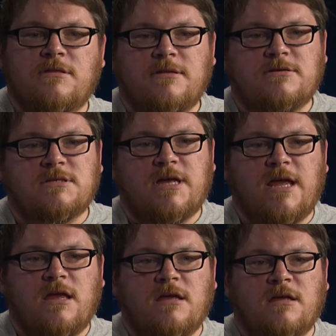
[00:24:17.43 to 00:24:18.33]
There's
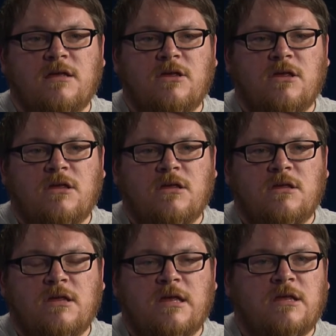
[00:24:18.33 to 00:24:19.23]
a
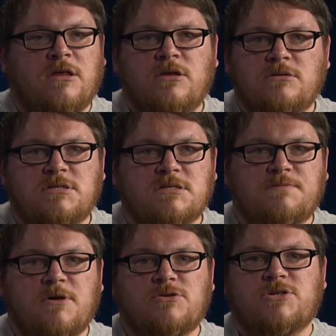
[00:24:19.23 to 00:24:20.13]
huge
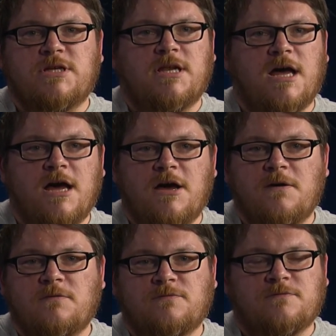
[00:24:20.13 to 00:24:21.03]
explosion
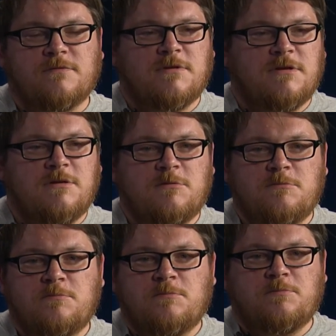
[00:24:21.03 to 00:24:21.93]
of
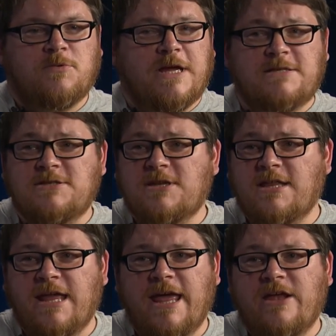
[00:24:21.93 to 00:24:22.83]
places on
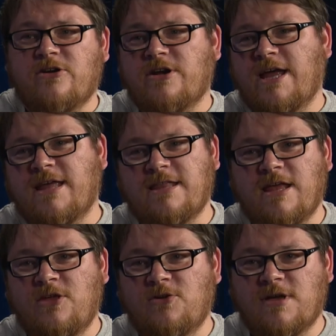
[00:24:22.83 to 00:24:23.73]
the internet that
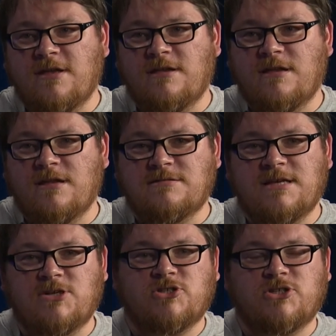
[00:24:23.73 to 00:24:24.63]
you can
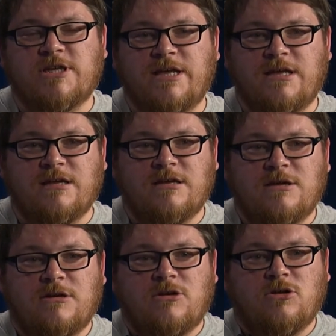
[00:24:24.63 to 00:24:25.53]
essentially
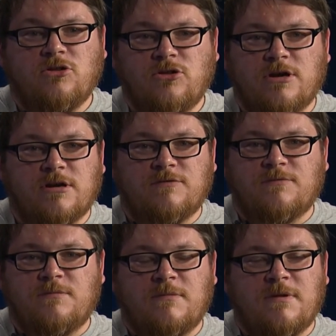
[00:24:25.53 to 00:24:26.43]
learn
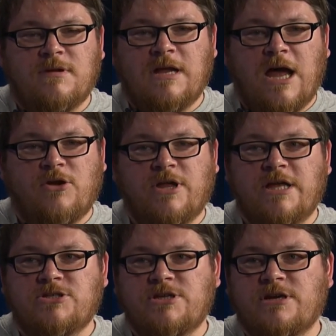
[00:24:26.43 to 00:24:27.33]
how to
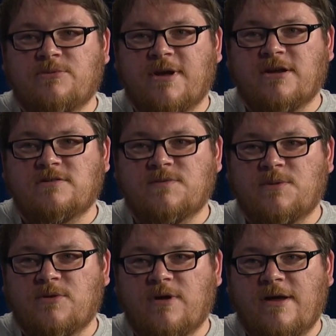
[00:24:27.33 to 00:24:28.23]
engineer records from
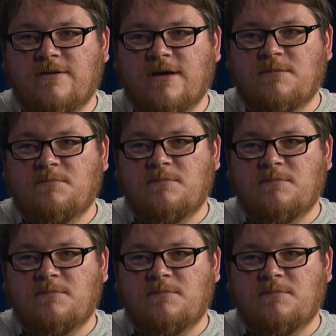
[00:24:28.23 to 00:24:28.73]
the ground up.